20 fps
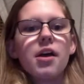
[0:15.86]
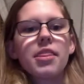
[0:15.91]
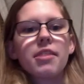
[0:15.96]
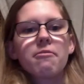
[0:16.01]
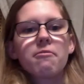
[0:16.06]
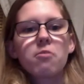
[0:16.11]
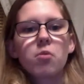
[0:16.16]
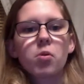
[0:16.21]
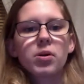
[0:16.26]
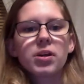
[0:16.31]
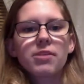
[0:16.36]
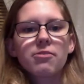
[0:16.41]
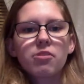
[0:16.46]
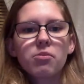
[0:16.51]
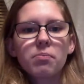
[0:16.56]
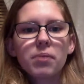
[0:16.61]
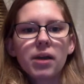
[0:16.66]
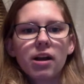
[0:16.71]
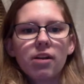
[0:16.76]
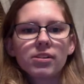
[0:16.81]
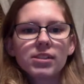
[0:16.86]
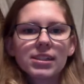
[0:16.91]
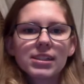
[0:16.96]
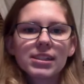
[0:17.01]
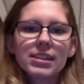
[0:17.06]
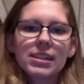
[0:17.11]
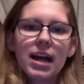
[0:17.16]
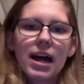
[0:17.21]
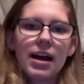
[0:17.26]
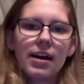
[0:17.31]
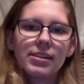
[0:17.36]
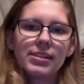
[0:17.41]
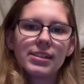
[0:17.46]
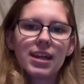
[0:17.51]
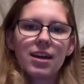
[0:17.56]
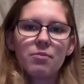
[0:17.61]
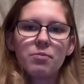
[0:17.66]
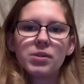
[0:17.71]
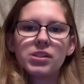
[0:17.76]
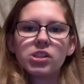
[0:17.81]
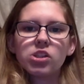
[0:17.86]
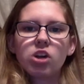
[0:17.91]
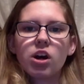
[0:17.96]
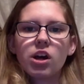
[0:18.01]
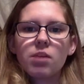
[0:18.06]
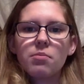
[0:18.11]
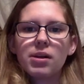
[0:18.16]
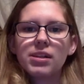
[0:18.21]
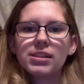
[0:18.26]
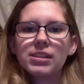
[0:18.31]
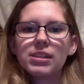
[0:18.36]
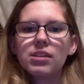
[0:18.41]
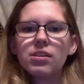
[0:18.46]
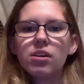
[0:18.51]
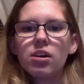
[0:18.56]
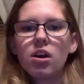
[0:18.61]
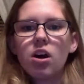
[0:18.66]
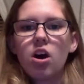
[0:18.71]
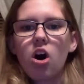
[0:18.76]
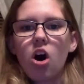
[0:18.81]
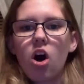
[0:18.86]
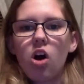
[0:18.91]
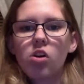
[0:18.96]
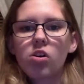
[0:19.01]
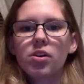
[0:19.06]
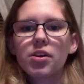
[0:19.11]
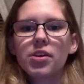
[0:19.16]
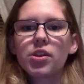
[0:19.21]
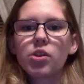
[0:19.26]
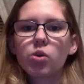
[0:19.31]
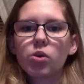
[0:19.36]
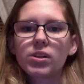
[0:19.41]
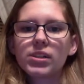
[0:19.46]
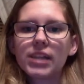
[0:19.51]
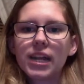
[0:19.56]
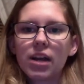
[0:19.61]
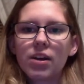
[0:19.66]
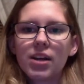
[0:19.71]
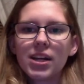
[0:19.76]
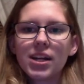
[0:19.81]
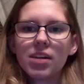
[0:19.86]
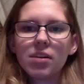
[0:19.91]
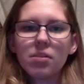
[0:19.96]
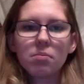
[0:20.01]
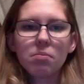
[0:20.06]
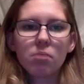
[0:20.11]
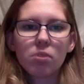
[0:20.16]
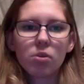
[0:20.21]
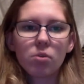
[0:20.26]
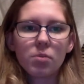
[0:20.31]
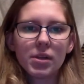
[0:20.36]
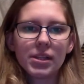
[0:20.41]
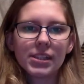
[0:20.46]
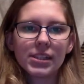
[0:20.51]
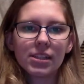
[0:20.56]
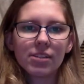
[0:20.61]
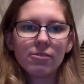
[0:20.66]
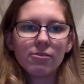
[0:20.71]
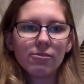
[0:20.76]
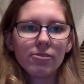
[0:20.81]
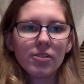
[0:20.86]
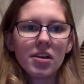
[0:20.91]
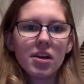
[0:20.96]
The 4 different parenting styles have been documented are authoritarian, permissive,